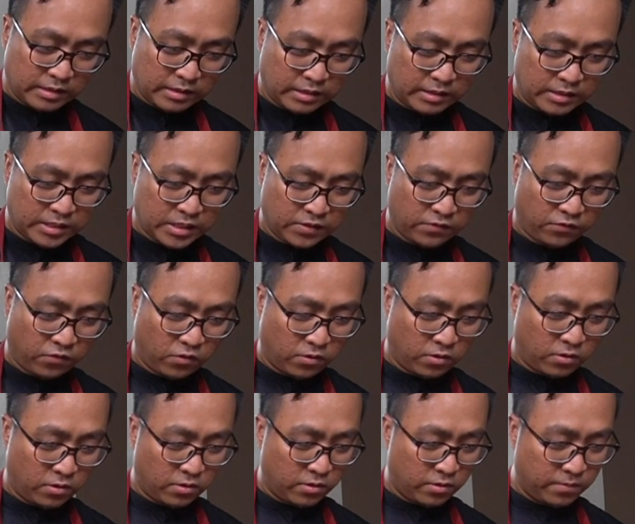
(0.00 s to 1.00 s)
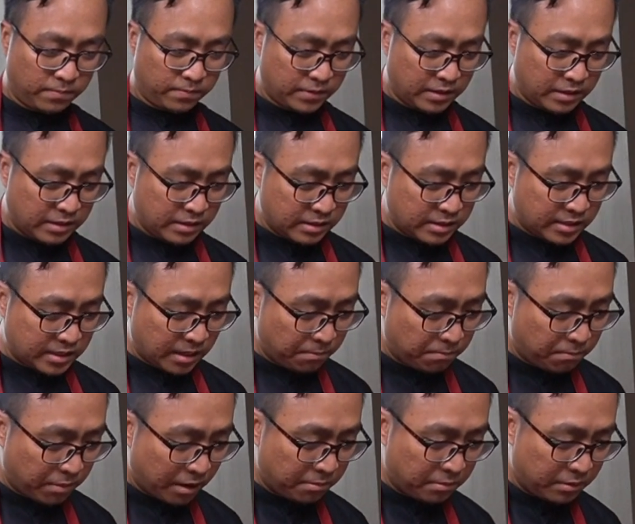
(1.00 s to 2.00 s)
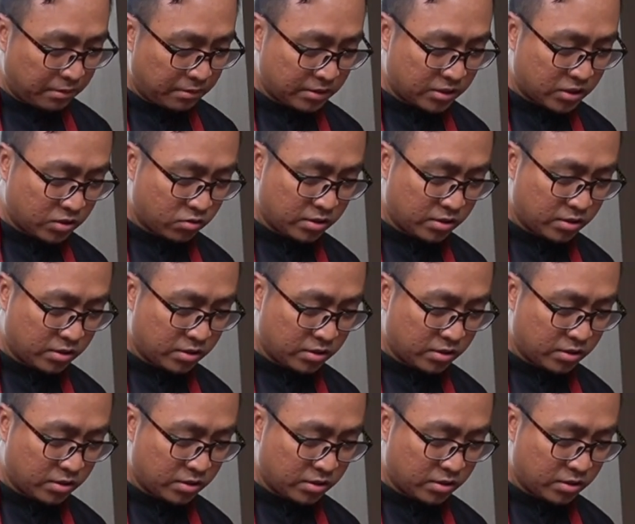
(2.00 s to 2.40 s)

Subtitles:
is for some bubbles